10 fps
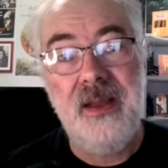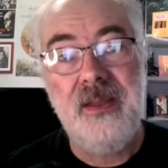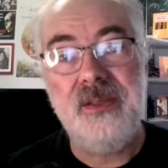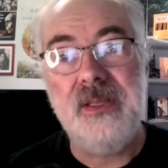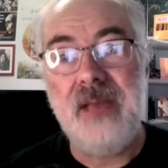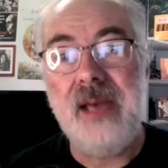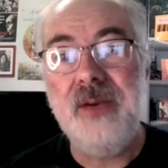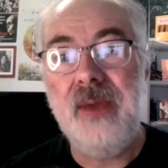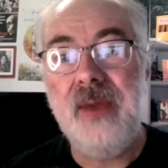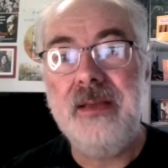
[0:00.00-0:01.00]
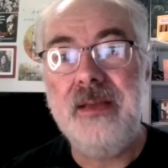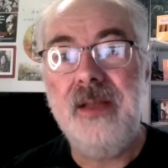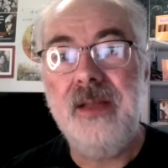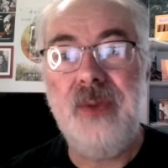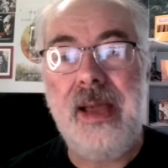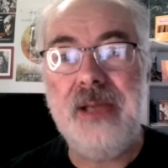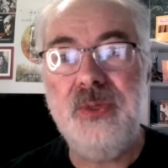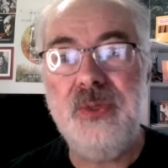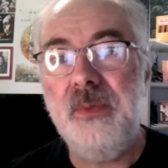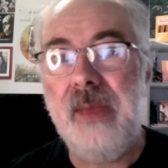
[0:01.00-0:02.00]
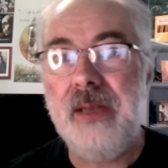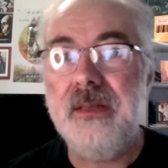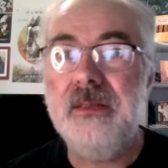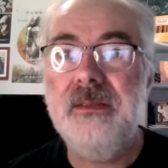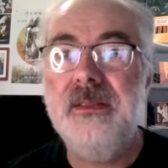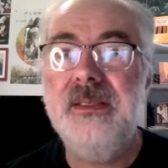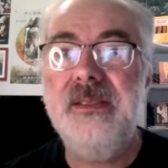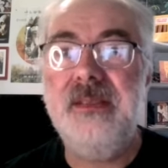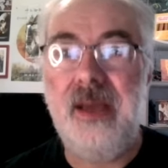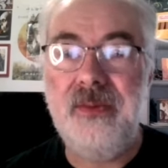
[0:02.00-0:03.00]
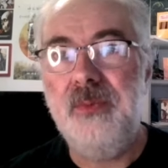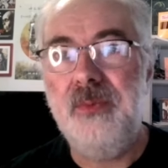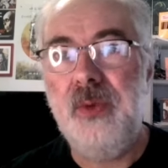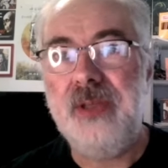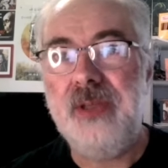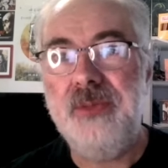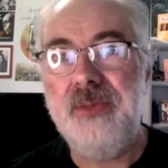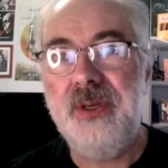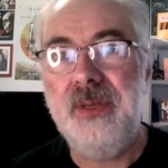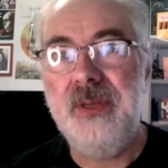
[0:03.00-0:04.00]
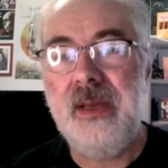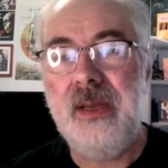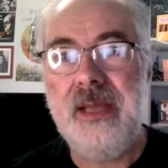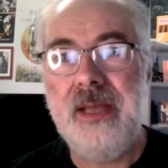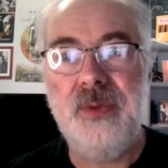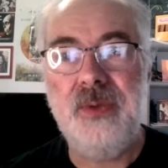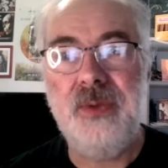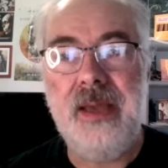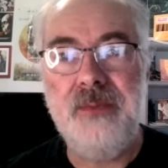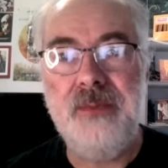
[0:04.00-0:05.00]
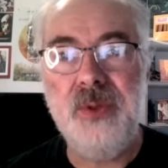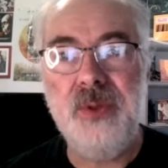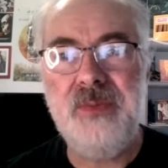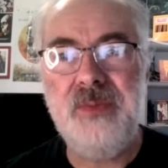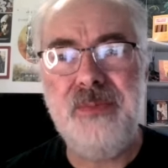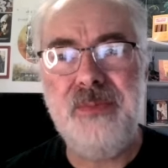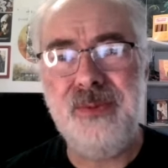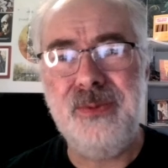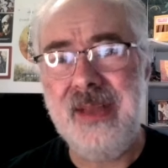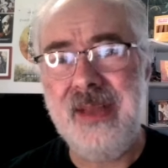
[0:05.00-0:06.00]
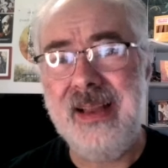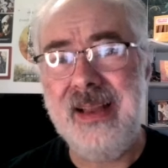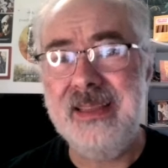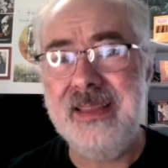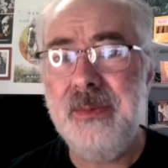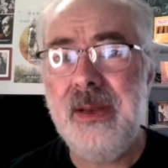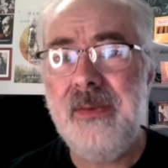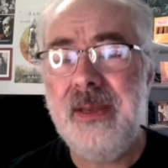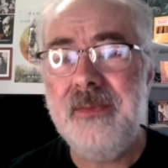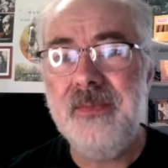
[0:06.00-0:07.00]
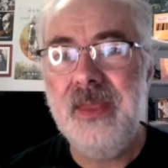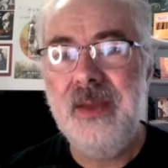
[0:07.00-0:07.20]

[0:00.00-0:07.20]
there's a lot of great nods to actual metal stuff, which I'm sure that metalheads will get, and most people will get a little bit of it.